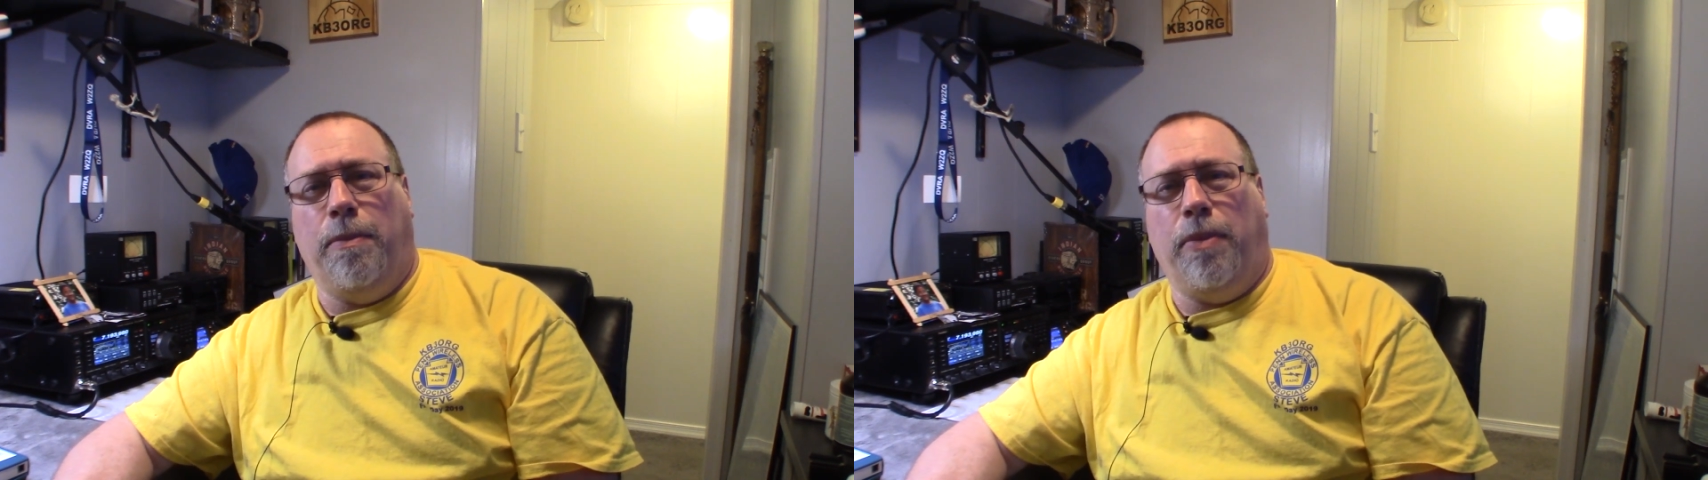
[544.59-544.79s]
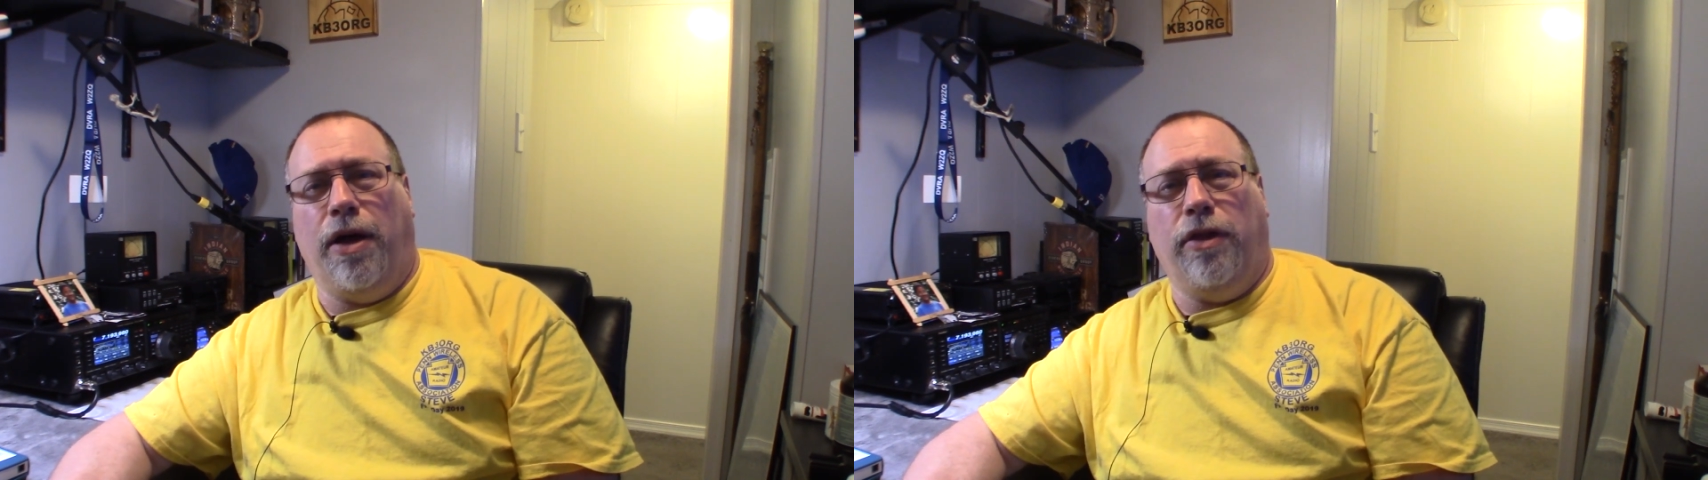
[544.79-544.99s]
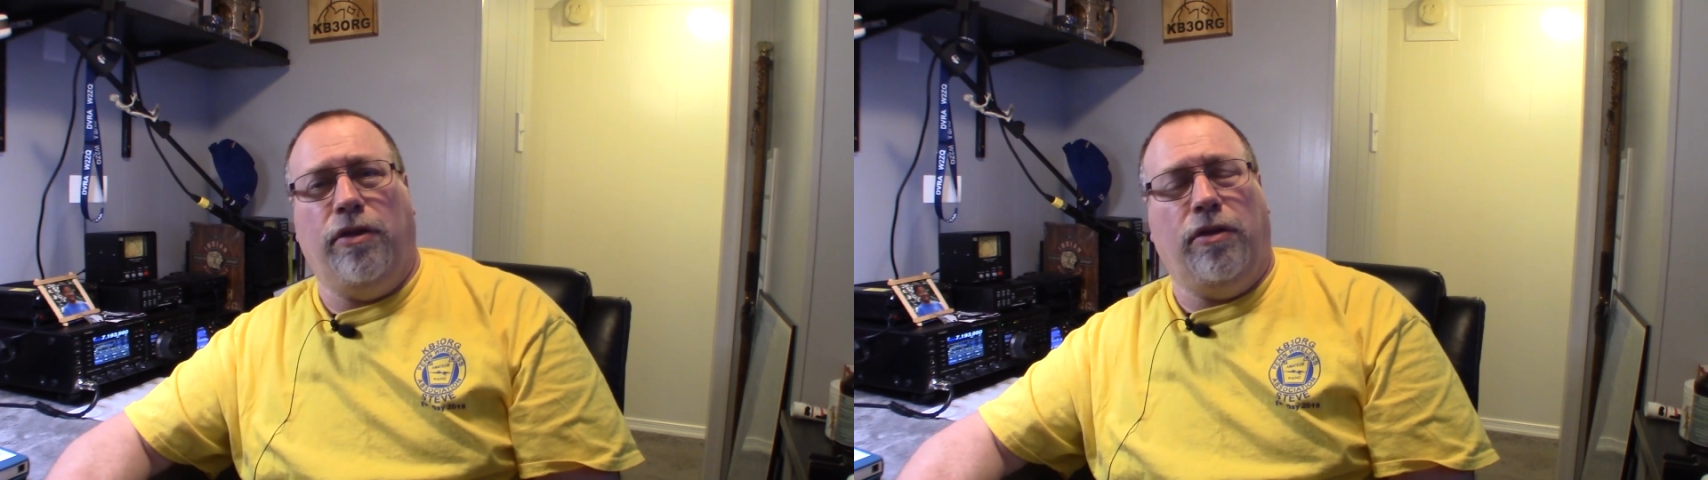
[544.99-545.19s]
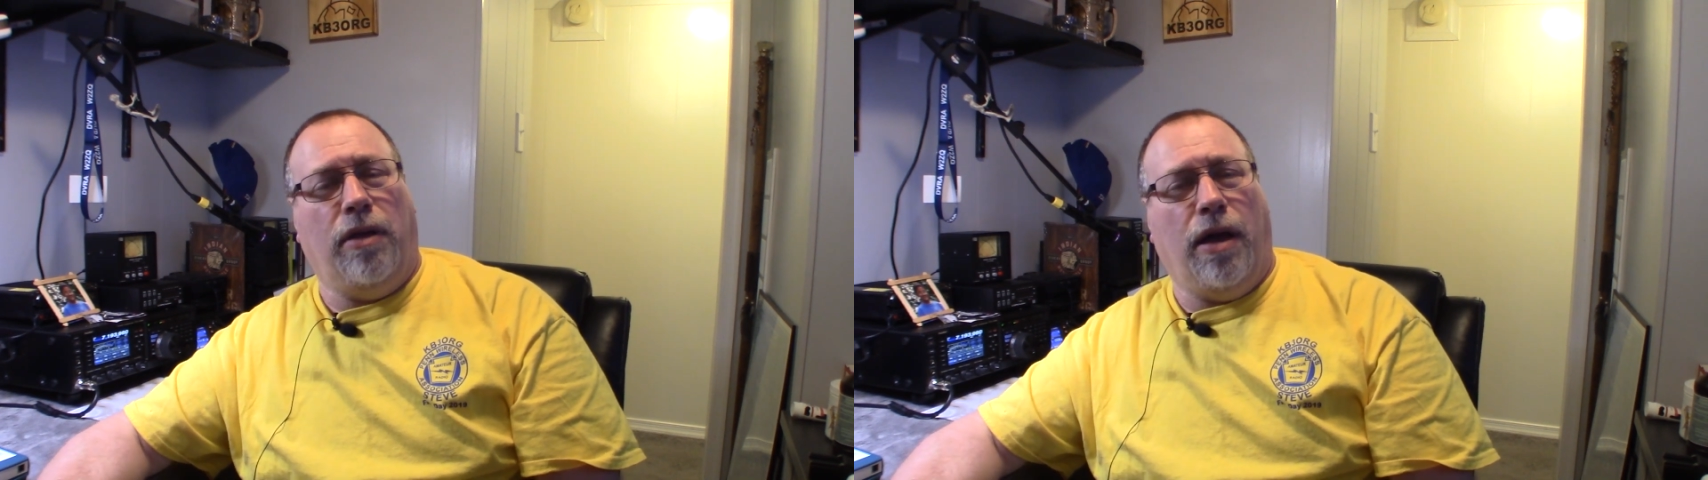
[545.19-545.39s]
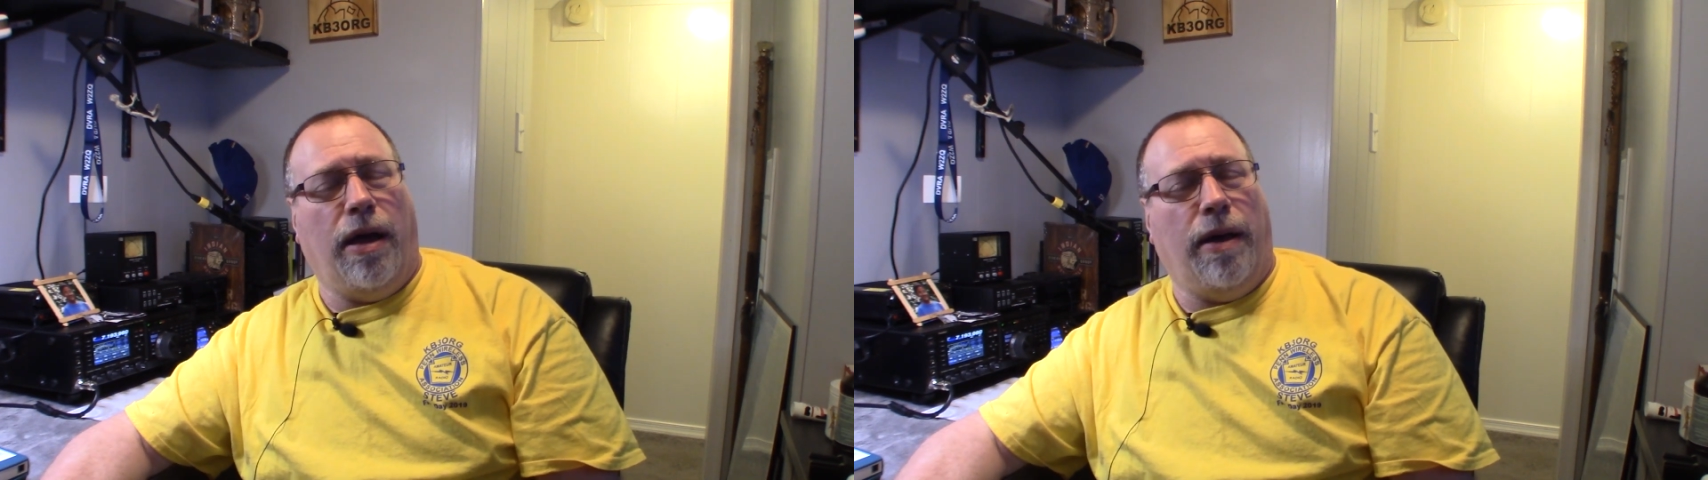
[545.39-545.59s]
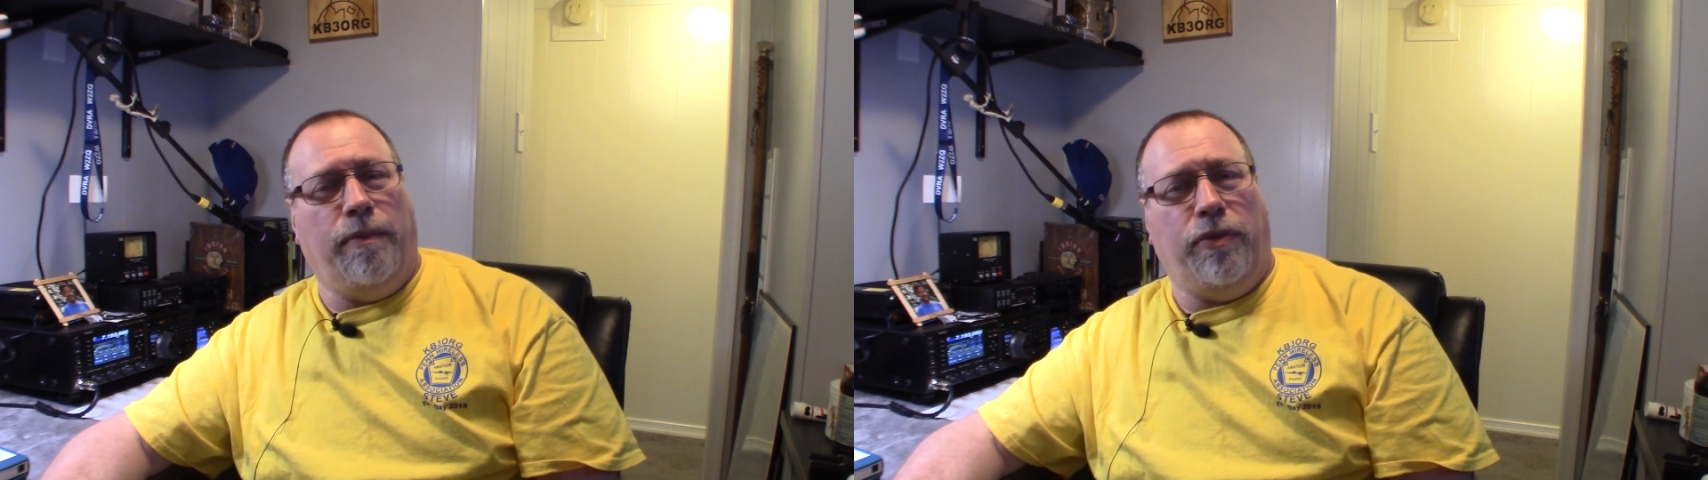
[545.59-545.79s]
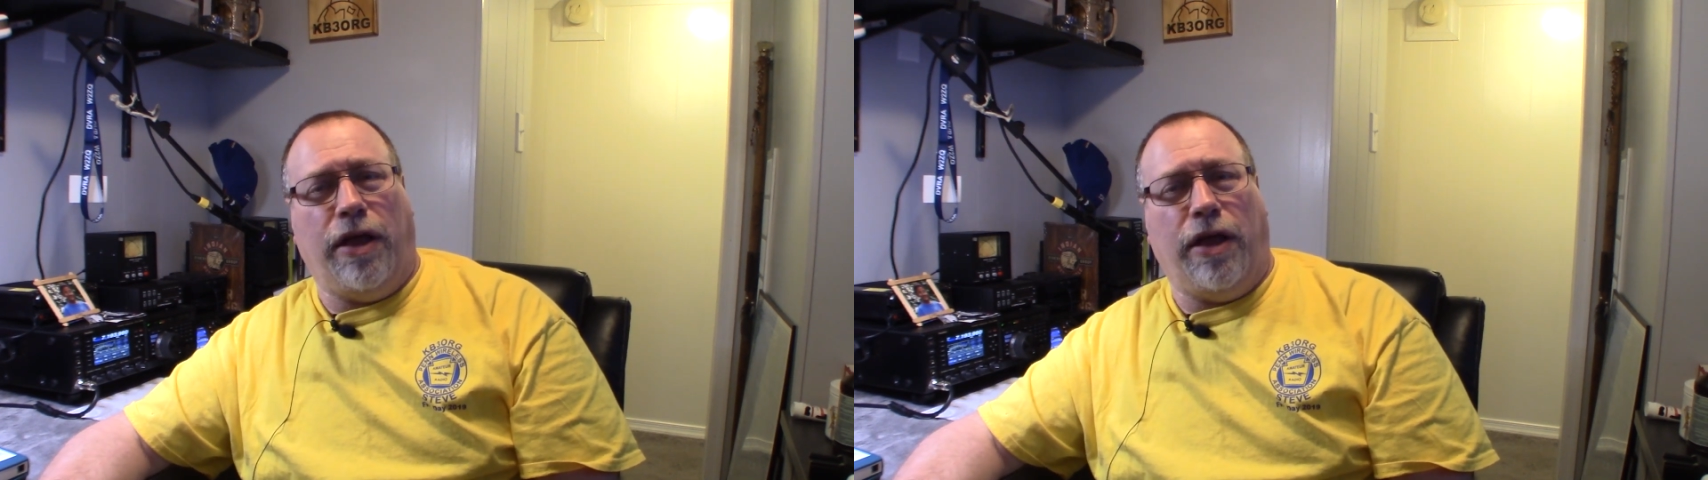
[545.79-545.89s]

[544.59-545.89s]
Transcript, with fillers: but um,